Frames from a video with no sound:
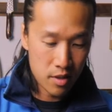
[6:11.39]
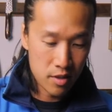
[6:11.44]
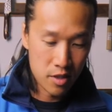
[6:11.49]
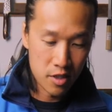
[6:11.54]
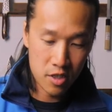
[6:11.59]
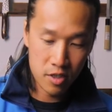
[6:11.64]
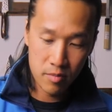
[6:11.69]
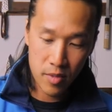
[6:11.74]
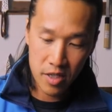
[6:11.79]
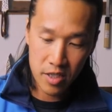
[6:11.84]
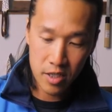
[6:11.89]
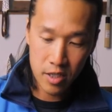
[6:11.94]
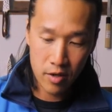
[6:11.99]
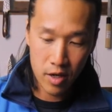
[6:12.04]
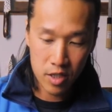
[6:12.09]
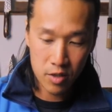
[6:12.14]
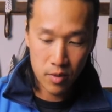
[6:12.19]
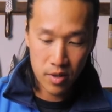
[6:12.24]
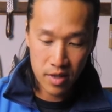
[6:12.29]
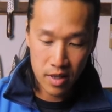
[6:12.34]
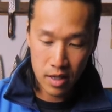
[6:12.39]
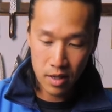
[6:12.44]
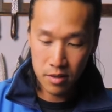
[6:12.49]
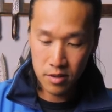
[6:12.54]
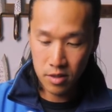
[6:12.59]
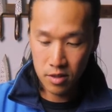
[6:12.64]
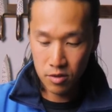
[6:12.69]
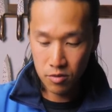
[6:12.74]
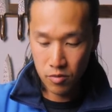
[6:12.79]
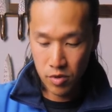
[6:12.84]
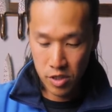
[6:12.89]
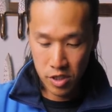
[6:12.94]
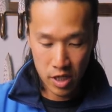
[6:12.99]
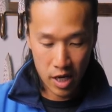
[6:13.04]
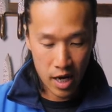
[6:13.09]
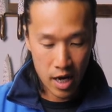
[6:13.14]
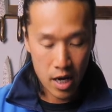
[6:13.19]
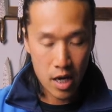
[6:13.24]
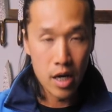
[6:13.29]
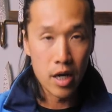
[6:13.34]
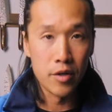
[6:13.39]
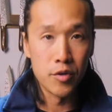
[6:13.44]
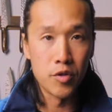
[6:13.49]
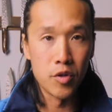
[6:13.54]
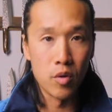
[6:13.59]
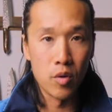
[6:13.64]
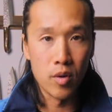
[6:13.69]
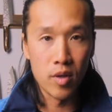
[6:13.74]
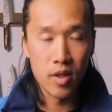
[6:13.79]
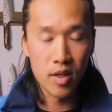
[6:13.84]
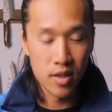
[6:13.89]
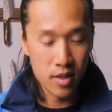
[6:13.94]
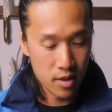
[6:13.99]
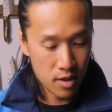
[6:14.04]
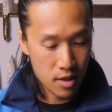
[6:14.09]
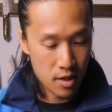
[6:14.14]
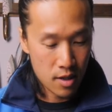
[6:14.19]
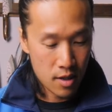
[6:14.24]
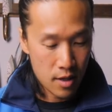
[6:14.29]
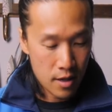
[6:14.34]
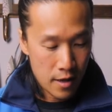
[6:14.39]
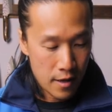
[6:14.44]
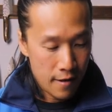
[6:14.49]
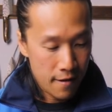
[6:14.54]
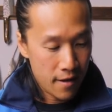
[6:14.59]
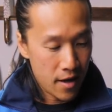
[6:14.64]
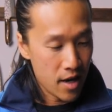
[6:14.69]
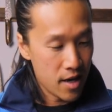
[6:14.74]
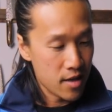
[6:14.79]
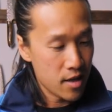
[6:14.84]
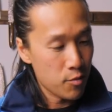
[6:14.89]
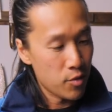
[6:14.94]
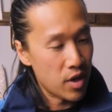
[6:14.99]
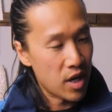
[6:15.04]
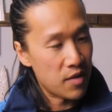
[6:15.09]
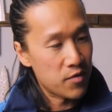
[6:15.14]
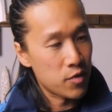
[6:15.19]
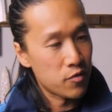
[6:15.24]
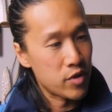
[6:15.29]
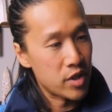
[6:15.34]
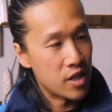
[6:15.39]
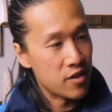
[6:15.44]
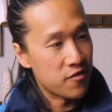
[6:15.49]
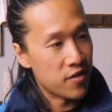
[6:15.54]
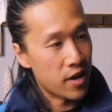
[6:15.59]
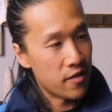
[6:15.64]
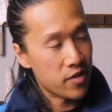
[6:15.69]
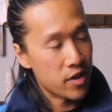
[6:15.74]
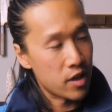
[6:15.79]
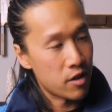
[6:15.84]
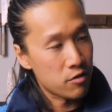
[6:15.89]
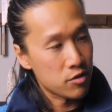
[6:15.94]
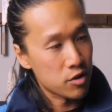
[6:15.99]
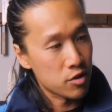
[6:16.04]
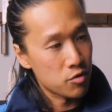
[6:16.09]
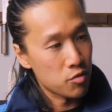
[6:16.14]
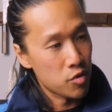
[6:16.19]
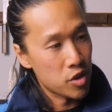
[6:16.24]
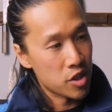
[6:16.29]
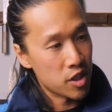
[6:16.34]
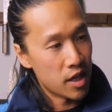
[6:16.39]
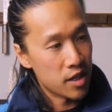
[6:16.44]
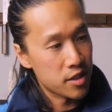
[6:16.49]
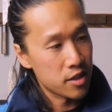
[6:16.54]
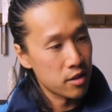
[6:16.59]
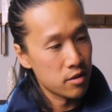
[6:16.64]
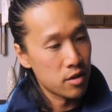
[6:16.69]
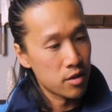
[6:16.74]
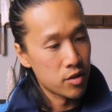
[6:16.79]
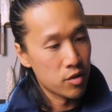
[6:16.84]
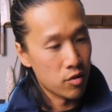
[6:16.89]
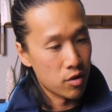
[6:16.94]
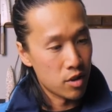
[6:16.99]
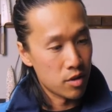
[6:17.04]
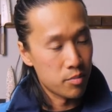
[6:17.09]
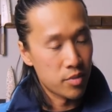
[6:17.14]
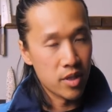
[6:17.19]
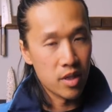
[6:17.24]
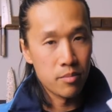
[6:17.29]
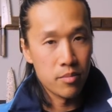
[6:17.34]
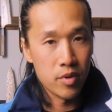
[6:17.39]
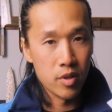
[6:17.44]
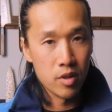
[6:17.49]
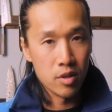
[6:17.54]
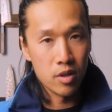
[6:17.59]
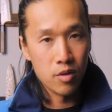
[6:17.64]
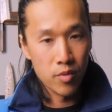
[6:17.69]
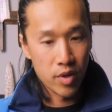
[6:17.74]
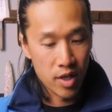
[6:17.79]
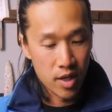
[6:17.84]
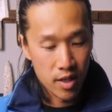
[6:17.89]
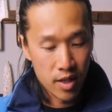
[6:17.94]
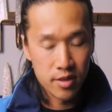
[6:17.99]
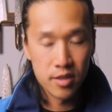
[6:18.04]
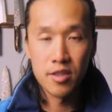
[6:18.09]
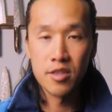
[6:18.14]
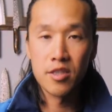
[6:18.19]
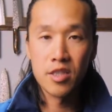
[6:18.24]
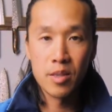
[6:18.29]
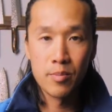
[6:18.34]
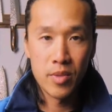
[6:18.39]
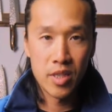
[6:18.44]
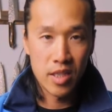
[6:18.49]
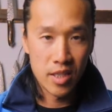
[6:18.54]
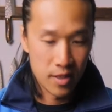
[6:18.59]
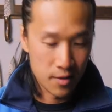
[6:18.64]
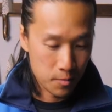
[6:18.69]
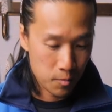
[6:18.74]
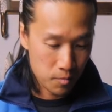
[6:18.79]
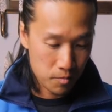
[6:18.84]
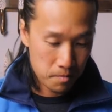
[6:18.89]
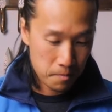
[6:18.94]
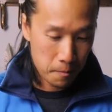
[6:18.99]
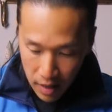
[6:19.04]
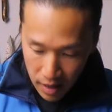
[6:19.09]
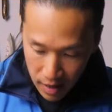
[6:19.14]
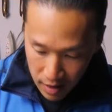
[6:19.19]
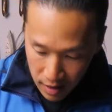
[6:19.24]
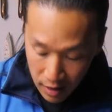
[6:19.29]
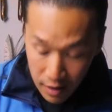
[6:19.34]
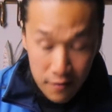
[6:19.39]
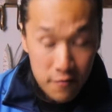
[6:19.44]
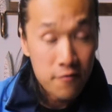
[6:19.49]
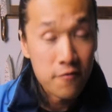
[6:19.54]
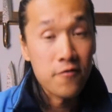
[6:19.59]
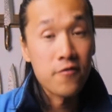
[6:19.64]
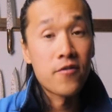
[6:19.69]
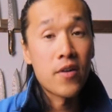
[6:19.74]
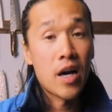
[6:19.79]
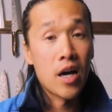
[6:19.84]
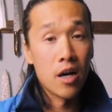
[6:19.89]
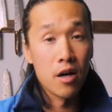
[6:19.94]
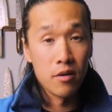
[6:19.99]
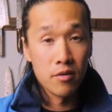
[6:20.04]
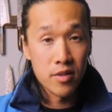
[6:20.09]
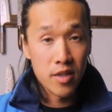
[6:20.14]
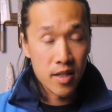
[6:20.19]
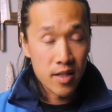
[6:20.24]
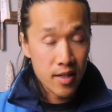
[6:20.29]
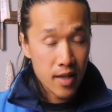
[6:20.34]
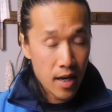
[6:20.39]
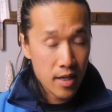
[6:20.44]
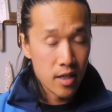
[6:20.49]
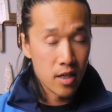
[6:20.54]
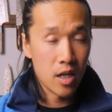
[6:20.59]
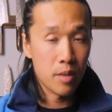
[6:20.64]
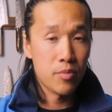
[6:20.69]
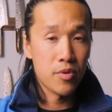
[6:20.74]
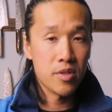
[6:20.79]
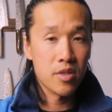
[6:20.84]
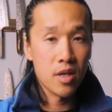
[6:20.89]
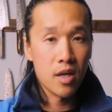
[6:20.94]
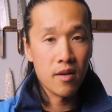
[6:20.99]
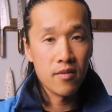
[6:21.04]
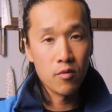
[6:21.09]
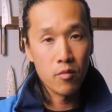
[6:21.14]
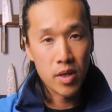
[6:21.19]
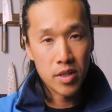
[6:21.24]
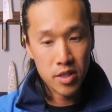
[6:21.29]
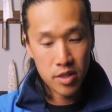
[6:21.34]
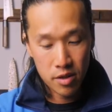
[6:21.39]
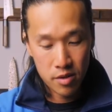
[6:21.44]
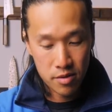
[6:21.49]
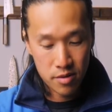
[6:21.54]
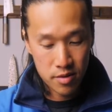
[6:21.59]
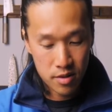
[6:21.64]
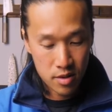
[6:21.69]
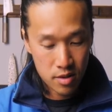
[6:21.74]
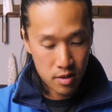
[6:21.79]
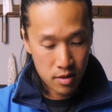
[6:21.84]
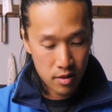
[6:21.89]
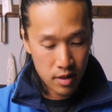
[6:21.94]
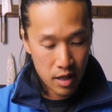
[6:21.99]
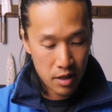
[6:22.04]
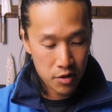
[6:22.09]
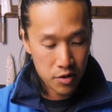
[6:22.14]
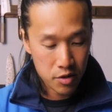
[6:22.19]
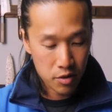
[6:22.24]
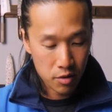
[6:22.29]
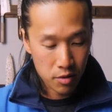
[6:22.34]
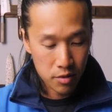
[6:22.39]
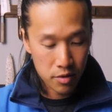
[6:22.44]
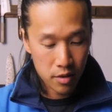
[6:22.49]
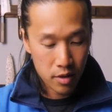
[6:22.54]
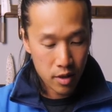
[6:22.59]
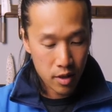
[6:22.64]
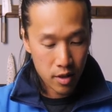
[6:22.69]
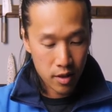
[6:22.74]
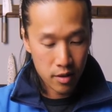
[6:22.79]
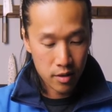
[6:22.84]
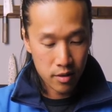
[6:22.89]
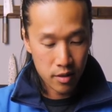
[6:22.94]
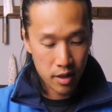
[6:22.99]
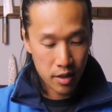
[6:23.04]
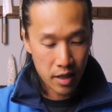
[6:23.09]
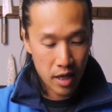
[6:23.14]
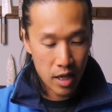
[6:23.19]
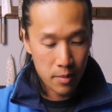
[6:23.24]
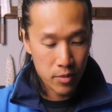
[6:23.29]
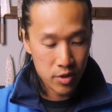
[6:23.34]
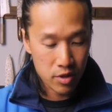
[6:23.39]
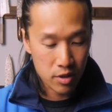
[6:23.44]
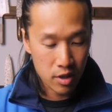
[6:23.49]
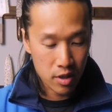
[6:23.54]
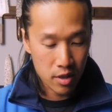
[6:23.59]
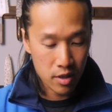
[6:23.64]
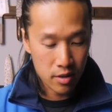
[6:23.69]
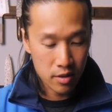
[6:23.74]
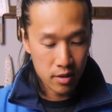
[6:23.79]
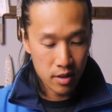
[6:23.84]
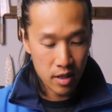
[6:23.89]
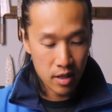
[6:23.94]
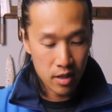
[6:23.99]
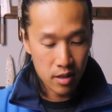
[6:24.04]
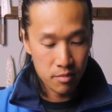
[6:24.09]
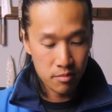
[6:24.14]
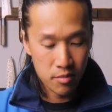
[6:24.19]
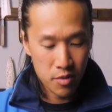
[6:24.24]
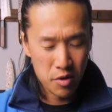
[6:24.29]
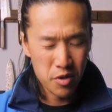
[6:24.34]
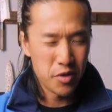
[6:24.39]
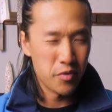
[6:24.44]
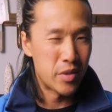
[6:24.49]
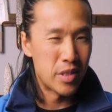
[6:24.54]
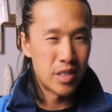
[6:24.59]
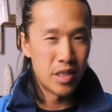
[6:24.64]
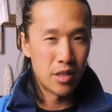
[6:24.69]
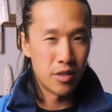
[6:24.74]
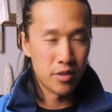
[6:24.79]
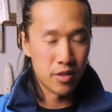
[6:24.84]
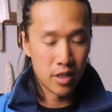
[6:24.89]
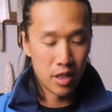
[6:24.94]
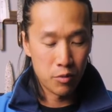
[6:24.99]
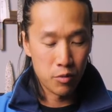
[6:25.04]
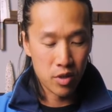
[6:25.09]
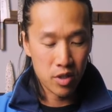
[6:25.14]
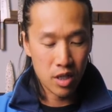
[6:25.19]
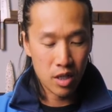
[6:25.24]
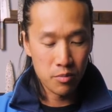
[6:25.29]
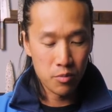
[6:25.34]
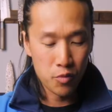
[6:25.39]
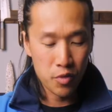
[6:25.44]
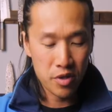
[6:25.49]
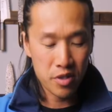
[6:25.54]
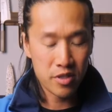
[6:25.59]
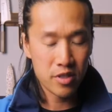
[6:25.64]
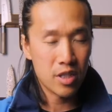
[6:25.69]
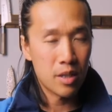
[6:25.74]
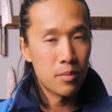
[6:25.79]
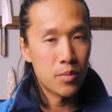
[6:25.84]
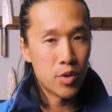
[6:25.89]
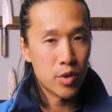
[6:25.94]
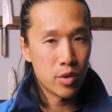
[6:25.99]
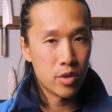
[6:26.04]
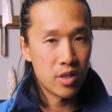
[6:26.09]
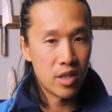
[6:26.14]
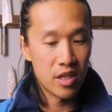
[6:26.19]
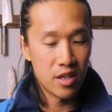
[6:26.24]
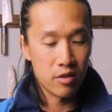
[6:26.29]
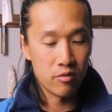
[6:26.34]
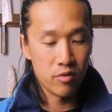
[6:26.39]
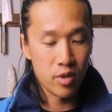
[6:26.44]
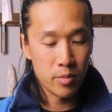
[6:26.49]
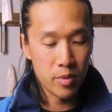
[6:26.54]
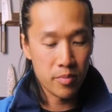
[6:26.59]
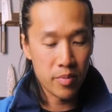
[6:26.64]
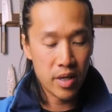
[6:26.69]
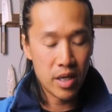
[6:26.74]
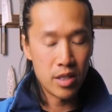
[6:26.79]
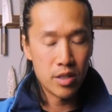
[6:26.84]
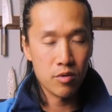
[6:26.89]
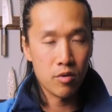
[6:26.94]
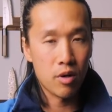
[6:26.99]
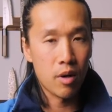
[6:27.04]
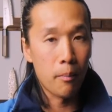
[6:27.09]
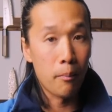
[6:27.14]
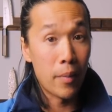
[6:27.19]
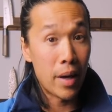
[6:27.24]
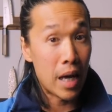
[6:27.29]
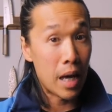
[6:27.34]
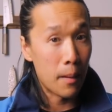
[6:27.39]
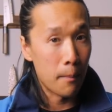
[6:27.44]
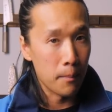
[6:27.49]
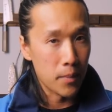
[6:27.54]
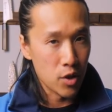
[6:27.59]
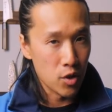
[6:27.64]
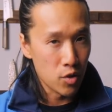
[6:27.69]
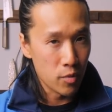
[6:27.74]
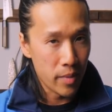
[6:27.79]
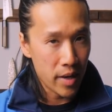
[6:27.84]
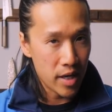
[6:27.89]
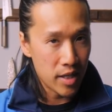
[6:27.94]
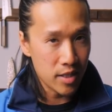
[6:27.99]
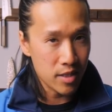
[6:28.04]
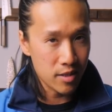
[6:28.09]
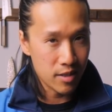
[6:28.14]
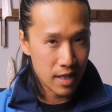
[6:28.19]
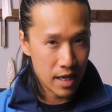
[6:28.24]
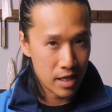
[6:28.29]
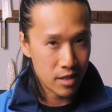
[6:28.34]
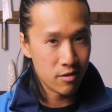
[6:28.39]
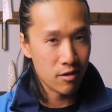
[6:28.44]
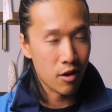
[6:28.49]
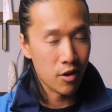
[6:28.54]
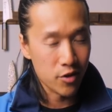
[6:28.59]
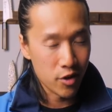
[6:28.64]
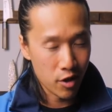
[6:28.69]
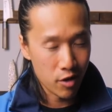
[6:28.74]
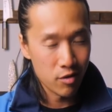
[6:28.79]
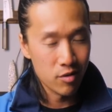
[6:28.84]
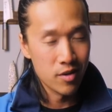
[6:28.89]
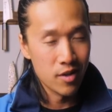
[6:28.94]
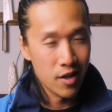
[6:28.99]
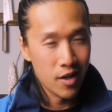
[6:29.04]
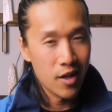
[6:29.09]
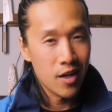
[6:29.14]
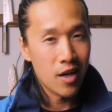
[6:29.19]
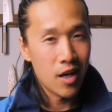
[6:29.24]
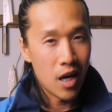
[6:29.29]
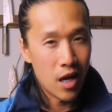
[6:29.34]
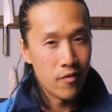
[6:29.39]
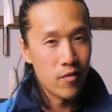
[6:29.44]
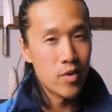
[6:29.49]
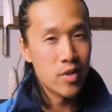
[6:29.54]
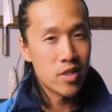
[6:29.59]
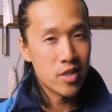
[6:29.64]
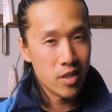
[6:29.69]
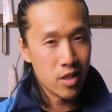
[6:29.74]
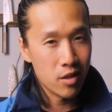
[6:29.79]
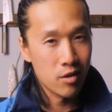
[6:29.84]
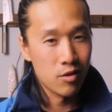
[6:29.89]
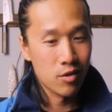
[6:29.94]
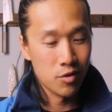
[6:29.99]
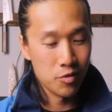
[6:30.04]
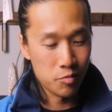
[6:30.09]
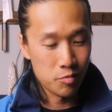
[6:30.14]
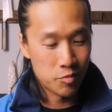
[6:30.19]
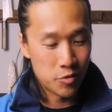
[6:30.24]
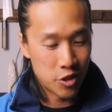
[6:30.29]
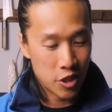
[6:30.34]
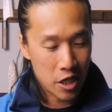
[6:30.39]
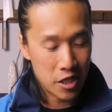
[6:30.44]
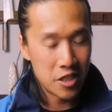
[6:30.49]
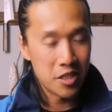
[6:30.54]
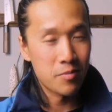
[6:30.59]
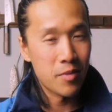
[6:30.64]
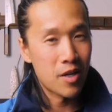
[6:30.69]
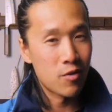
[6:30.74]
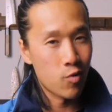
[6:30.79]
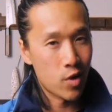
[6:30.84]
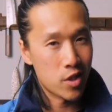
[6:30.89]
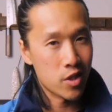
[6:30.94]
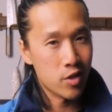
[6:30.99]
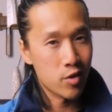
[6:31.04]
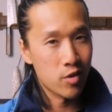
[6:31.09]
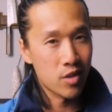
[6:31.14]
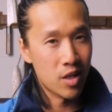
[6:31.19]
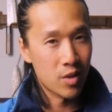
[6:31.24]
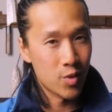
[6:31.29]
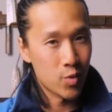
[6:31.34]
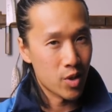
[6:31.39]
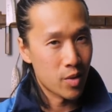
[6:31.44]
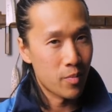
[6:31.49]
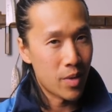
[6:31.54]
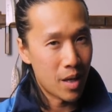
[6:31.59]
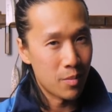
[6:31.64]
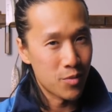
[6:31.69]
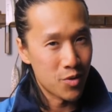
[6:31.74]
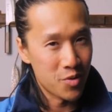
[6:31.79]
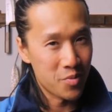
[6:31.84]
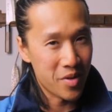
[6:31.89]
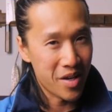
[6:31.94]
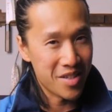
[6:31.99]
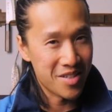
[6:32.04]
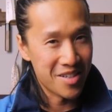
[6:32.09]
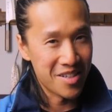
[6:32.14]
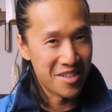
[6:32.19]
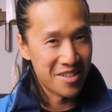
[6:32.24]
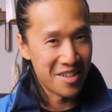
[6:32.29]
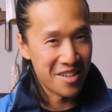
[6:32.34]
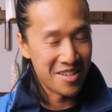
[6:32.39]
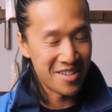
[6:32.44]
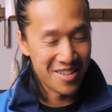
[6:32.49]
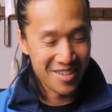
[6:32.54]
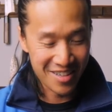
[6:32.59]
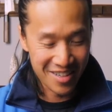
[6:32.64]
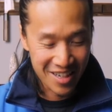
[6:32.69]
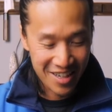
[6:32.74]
This is my CRX 1000, which I adore. And then we have the Rika 5000, which I still adore, but it broke when I lent it to somebody. I have found that 99% of the whetstones that are sold on like Amazon and most retailers today will come with some sort of either rubber base or a bamboo base. You guys all know every single Chinese-made whetstone comes with a bamboo base these days.